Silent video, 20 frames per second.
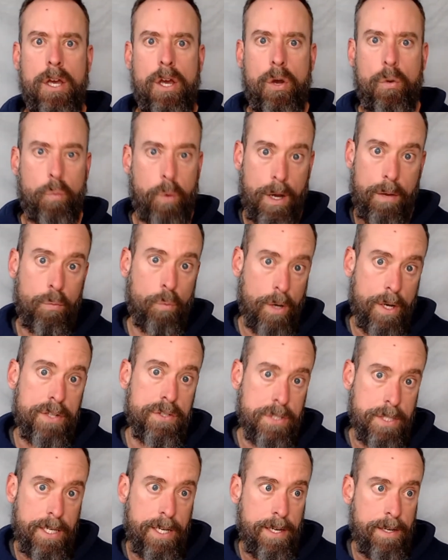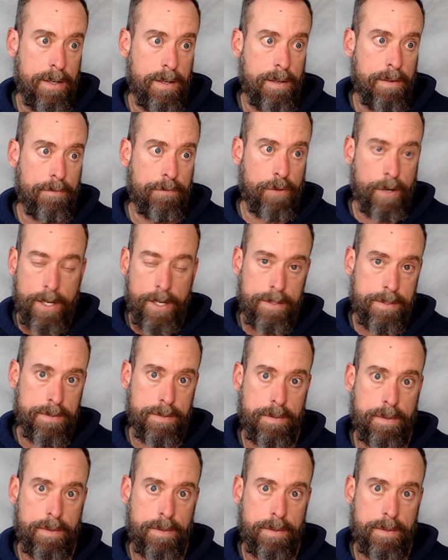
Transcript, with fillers: What was he, friends?